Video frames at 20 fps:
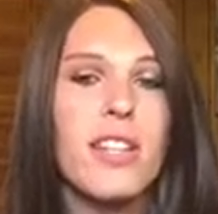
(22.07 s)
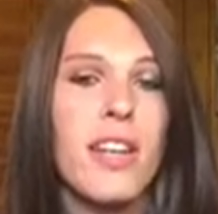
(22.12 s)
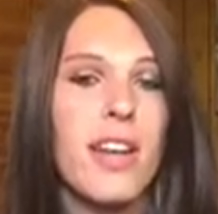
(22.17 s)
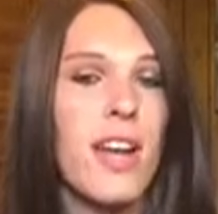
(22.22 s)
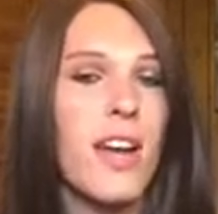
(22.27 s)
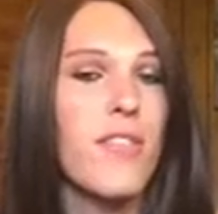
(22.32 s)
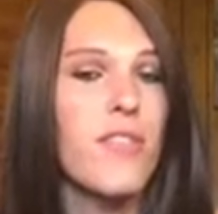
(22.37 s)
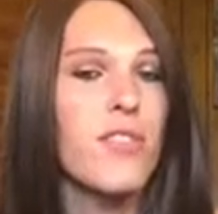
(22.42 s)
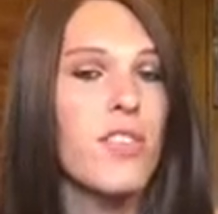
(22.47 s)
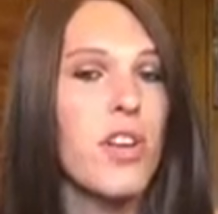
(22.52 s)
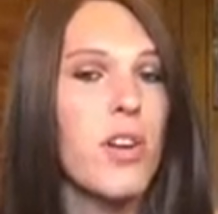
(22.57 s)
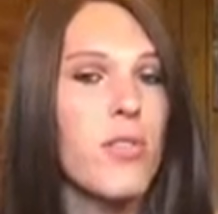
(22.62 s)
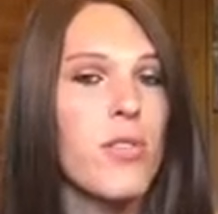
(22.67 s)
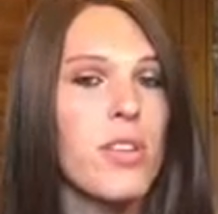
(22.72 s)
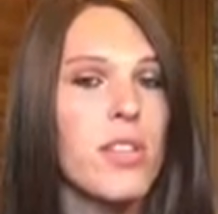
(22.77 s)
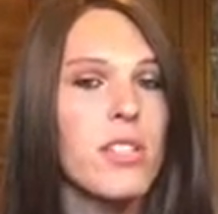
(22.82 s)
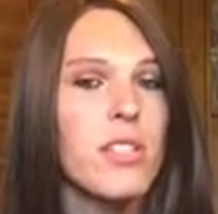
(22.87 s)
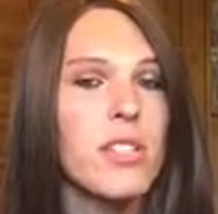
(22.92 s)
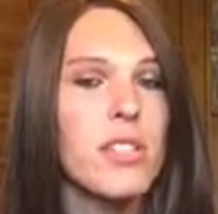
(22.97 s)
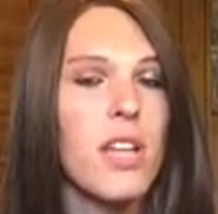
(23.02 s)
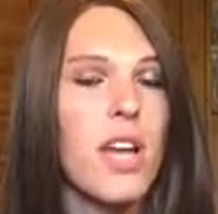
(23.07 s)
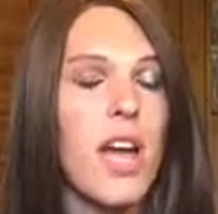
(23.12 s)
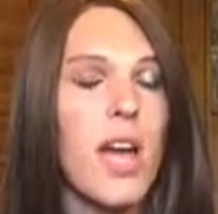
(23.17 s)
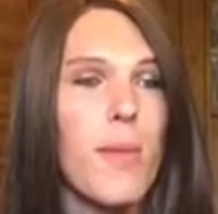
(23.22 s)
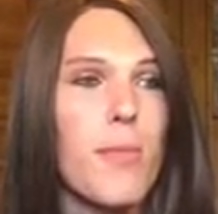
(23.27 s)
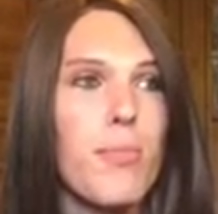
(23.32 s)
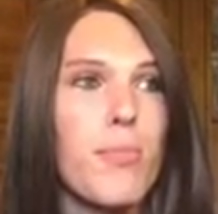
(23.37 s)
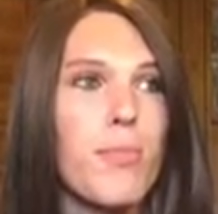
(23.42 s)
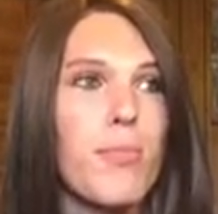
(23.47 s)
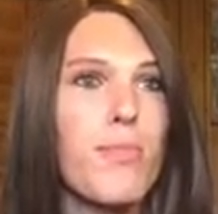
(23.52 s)
that I have noticed
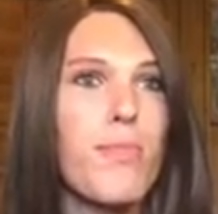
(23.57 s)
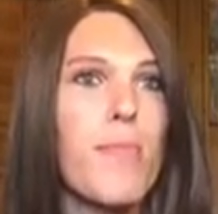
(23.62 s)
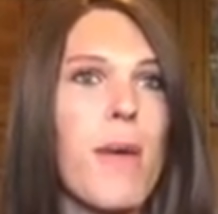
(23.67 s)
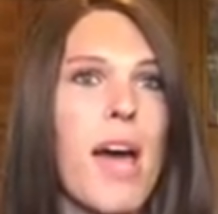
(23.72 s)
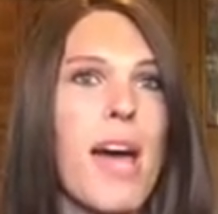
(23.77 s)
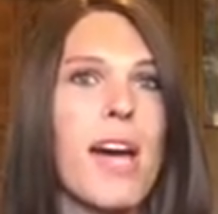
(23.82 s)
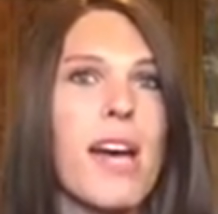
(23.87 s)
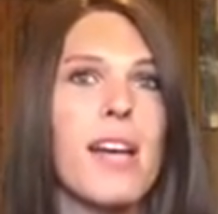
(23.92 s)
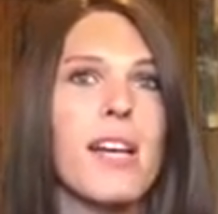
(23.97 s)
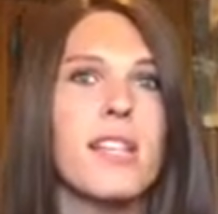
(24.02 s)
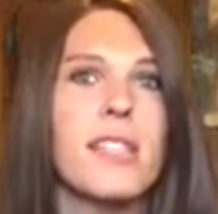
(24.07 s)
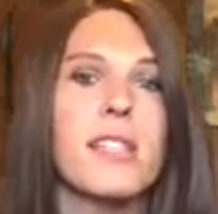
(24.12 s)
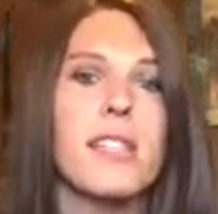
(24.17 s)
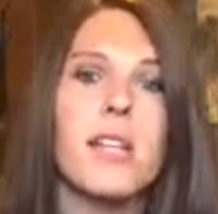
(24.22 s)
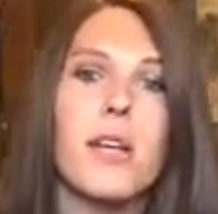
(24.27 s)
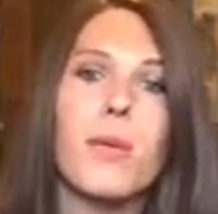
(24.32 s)
as